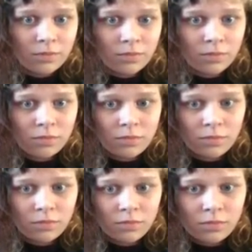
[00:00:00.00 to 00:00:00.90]

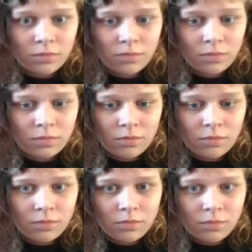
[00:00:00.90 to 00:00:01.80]

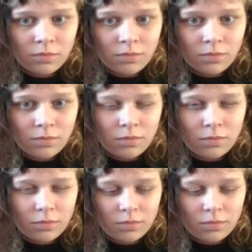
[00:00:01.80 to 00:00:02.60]
(no one is talking)